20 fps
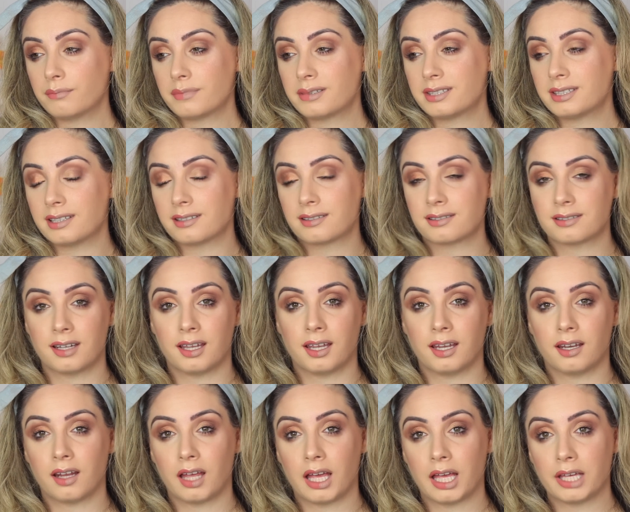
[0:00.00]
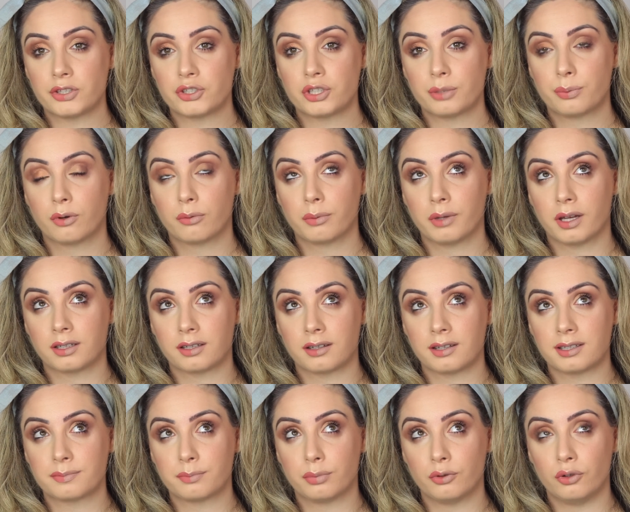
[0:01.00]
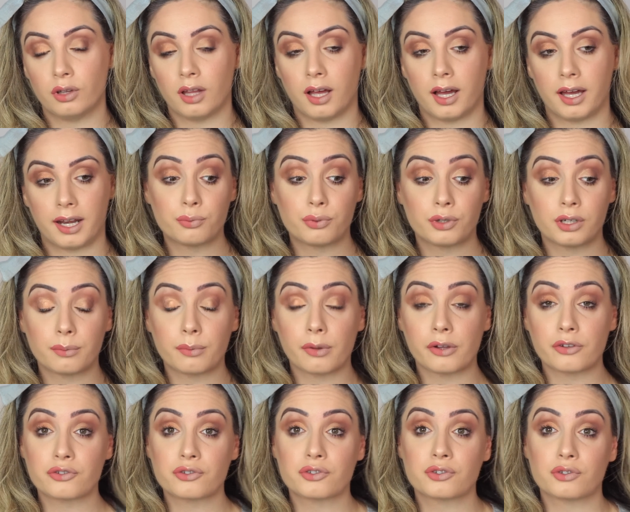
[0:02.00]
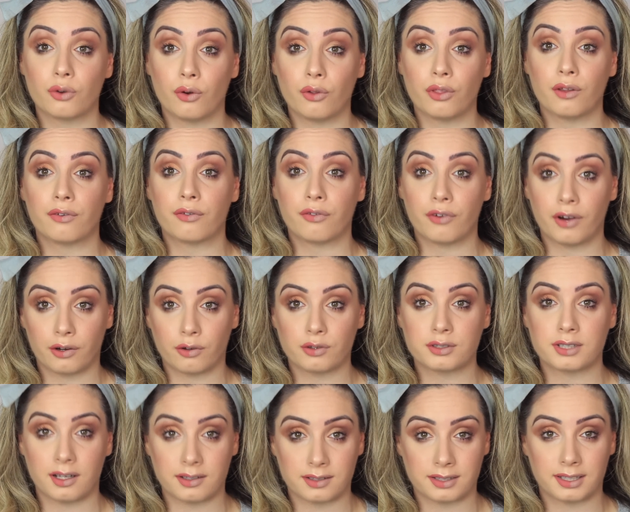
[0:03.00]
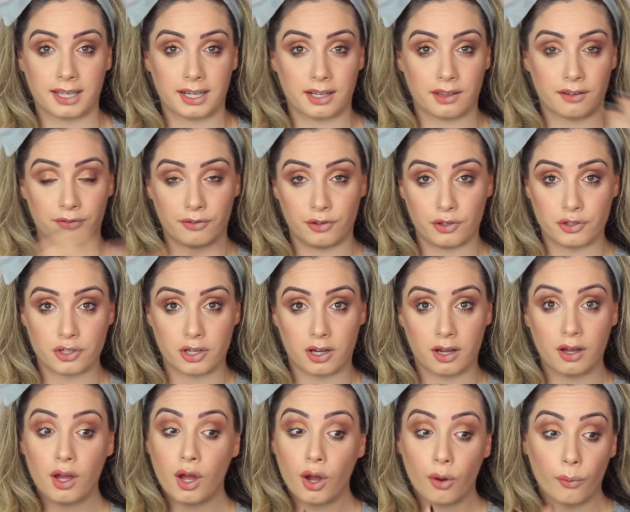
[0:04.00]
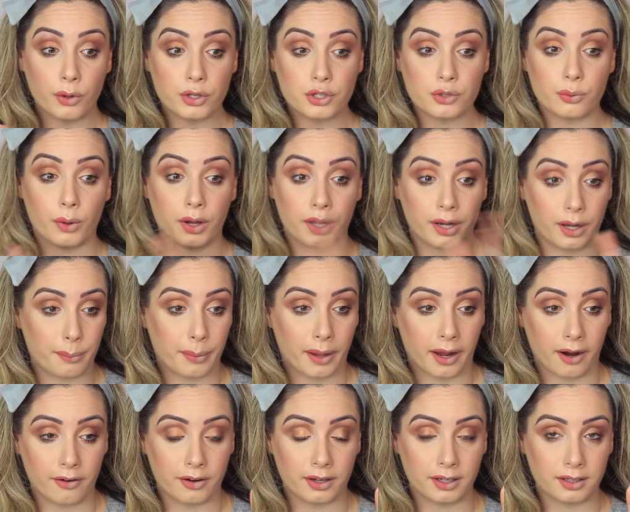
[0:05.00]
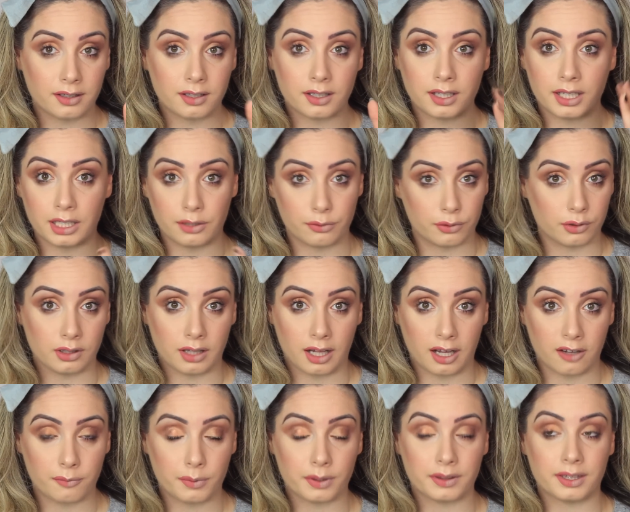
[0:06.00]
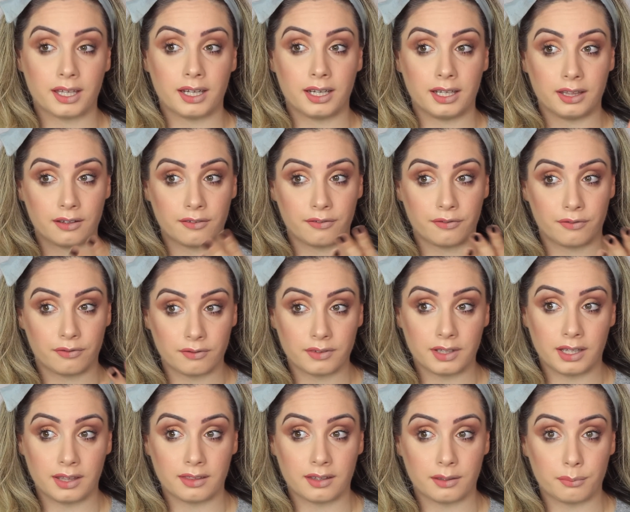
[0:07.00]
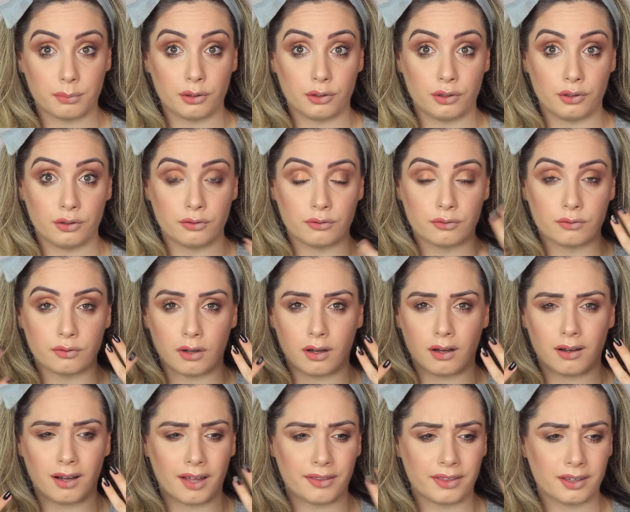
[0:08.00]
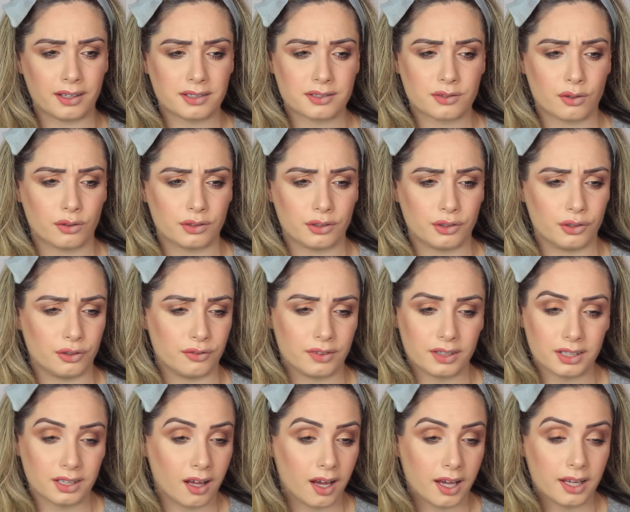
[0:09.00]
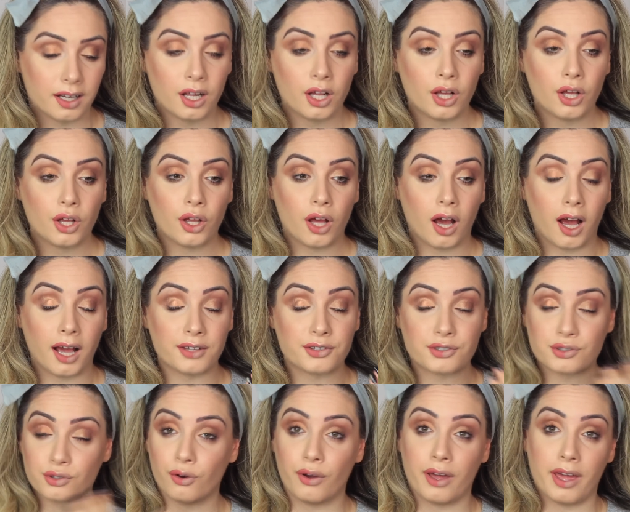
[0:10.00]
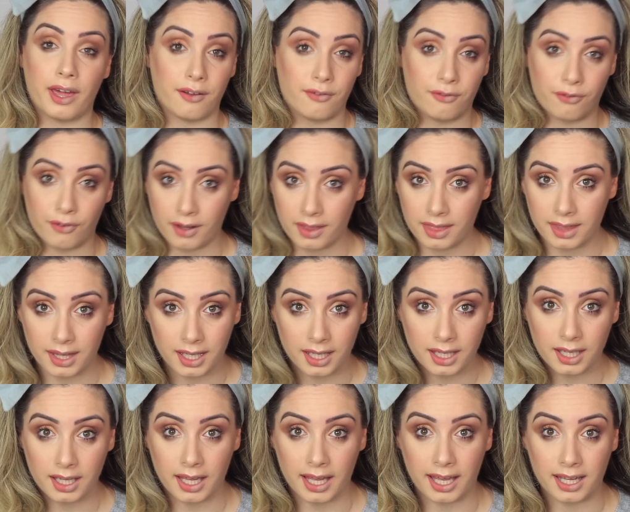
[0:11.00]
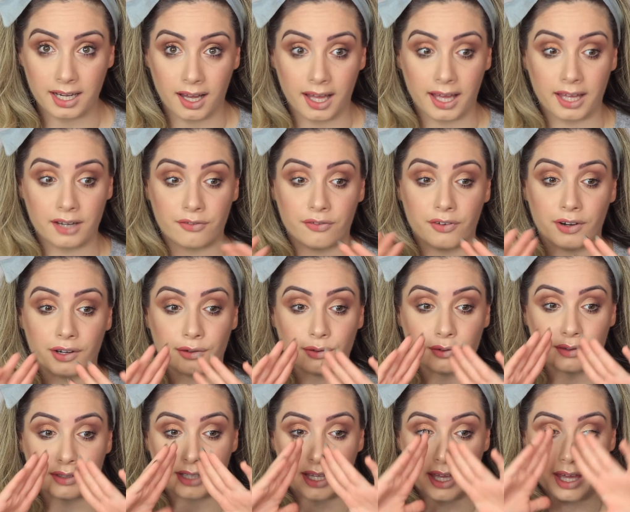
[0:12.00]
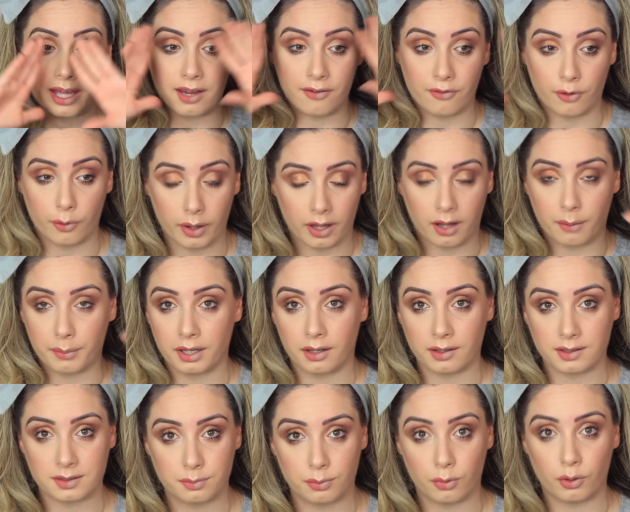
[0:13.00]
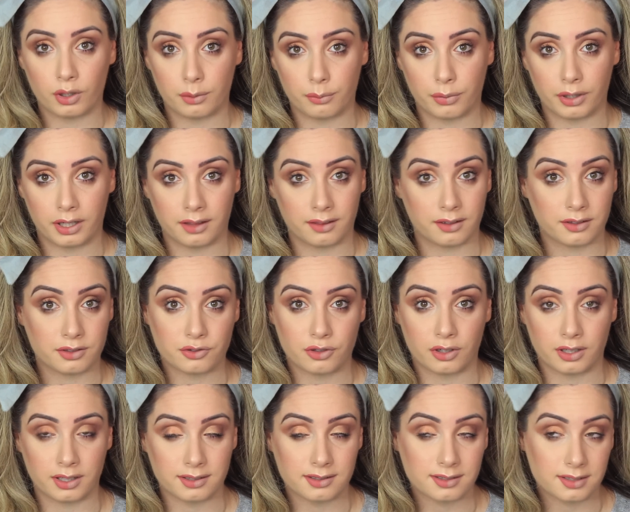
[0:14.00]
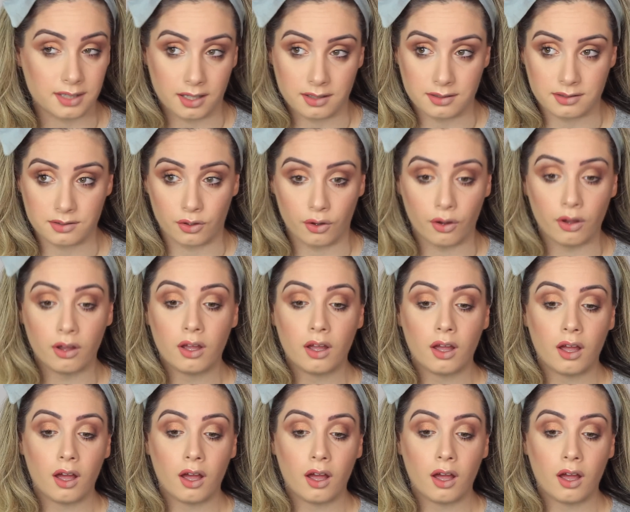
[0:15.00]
16 and she put me under this blue light. She pretty much saw the freckles that I was going to get in the future, which weren't apparent in real life, but then in the blue, I think it's called the UV light, I saw everything and I had freckles everywhere. I mean, I was born and bred in the Australian sun, so